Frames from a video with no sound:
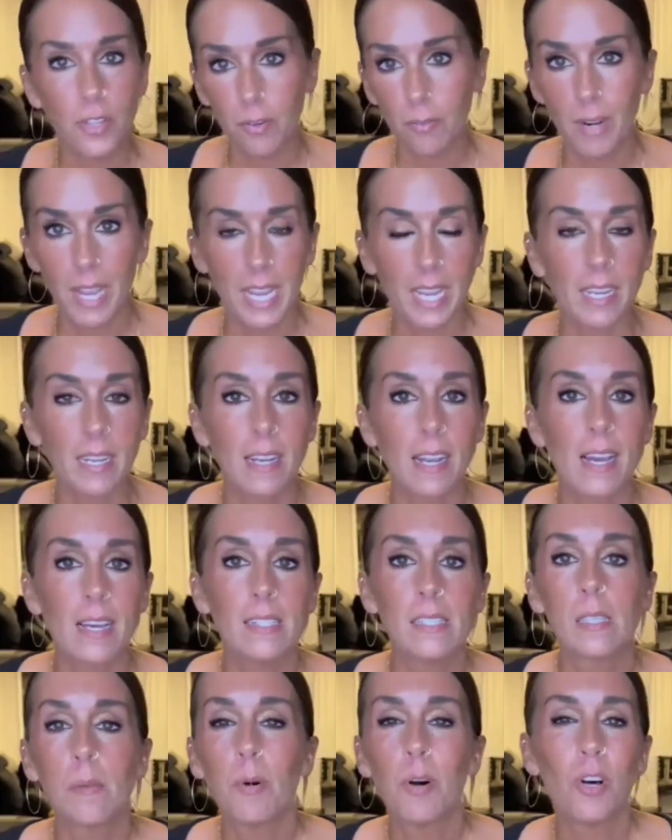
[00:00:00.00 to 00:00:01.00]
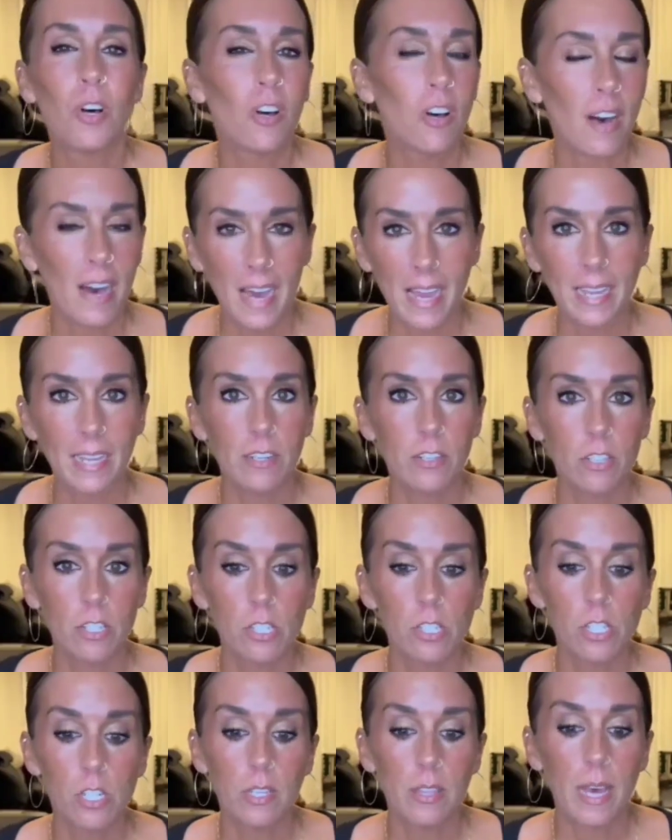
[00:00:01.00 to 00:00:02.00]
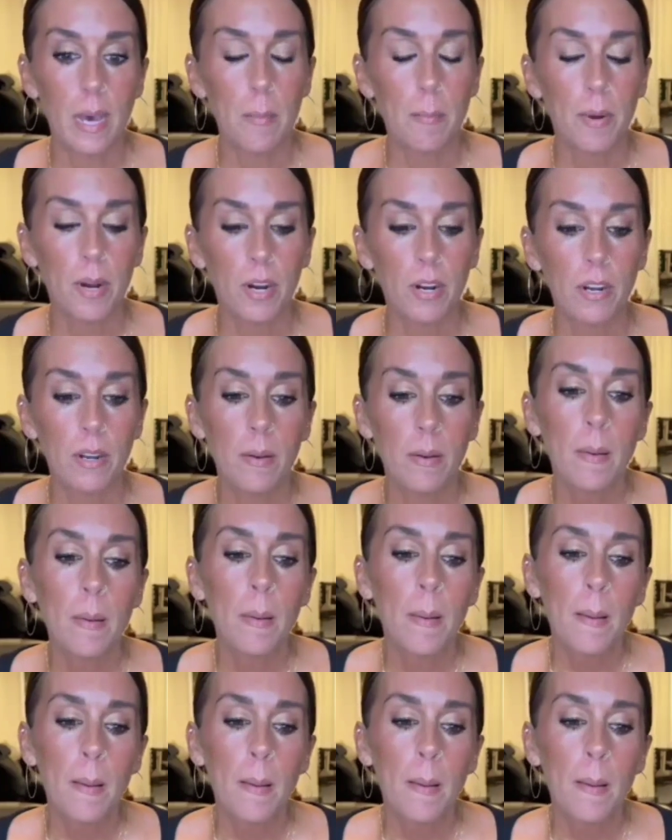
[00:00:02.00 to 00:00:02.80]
They're recognizable. I understood that part.